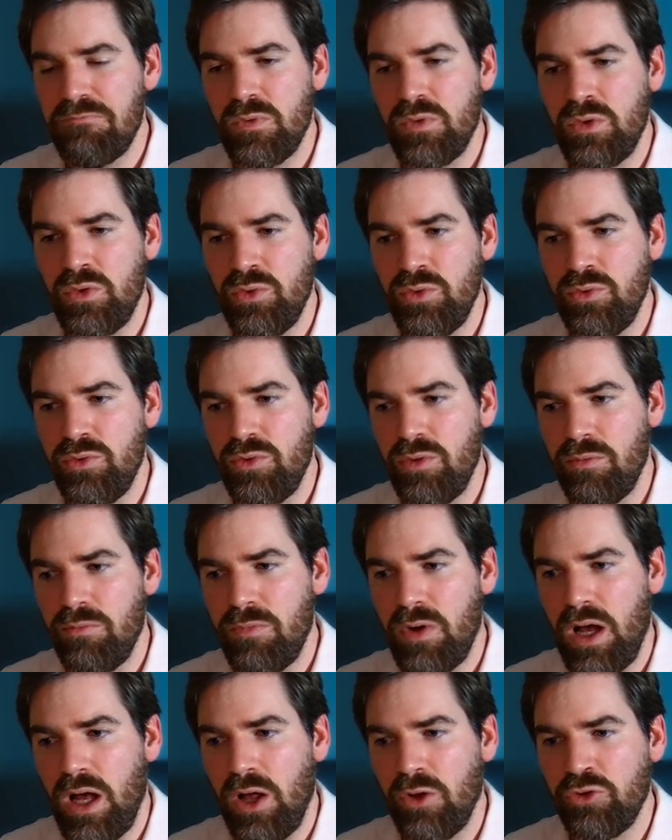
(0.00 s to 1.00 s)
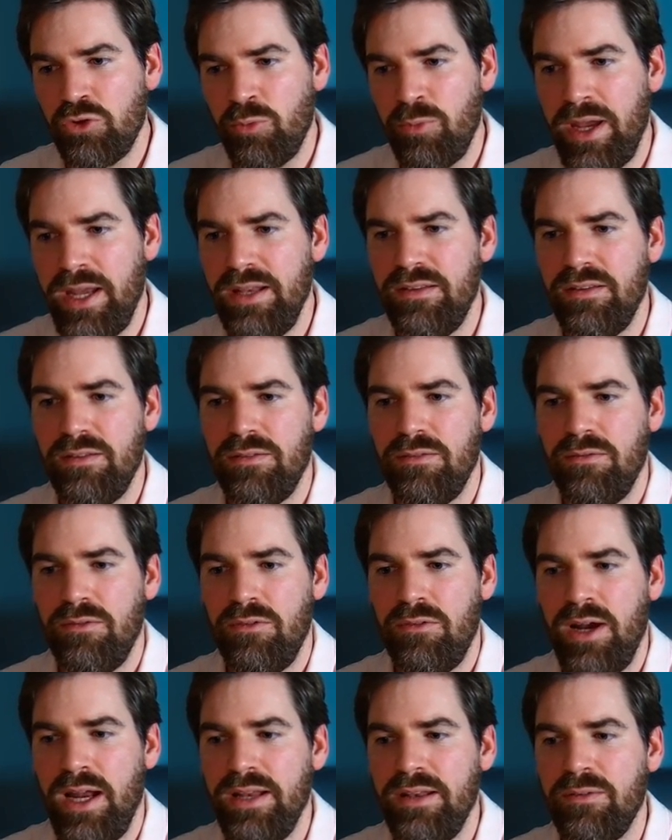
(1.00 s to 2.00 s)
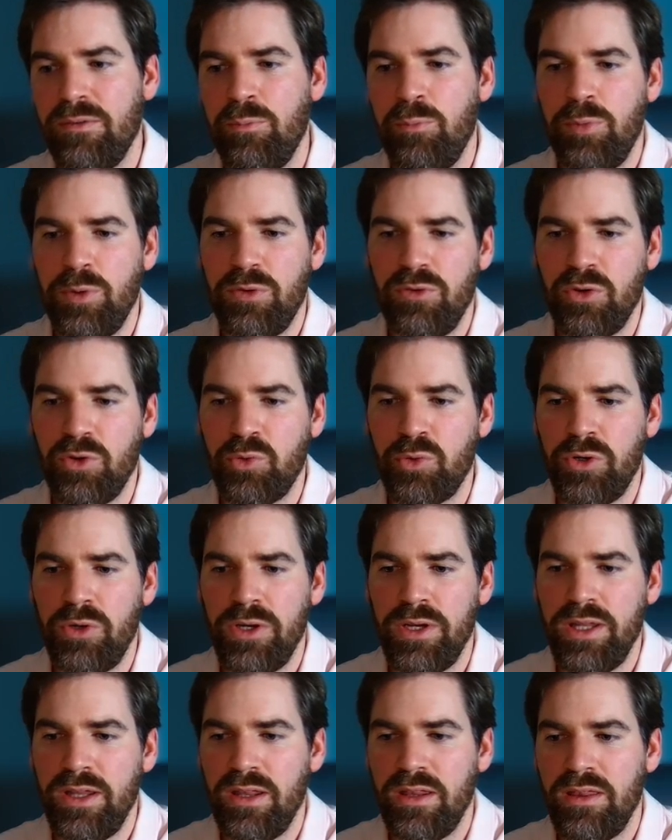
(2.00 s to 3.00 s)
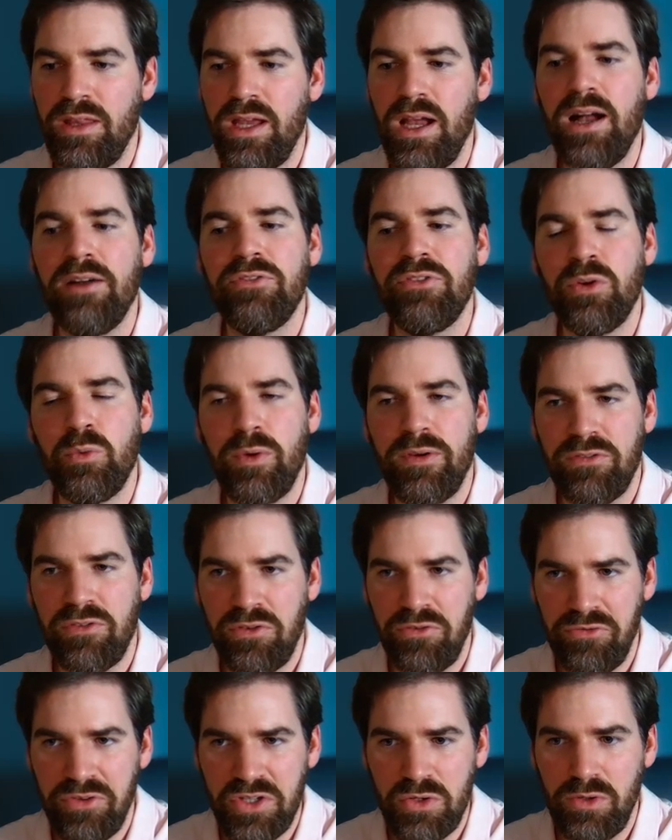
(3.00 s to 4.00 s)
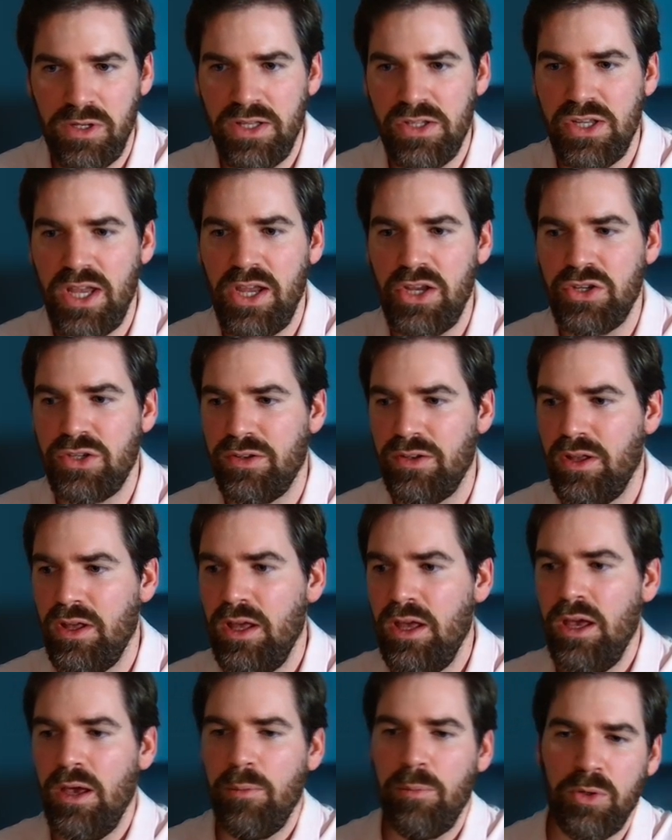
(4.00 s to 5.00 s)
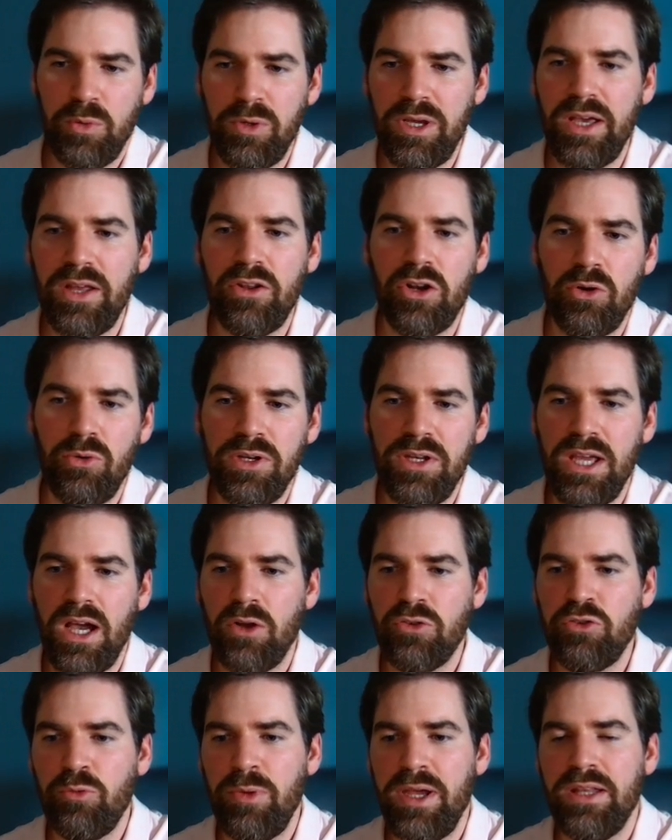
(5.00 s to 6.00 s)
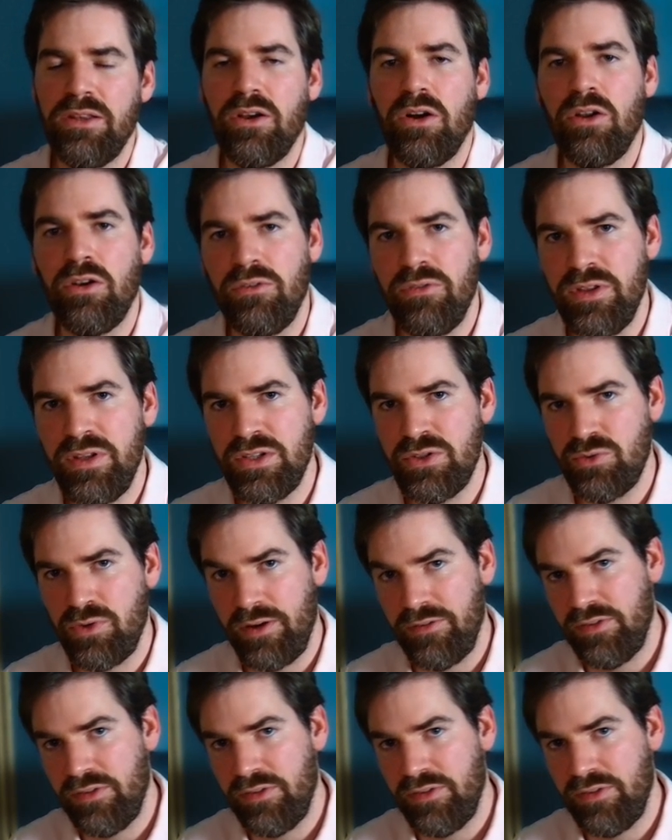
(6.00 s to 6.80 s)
to automate, right? But don't worry, thereafter with the visualization. But we can already automate all of this to have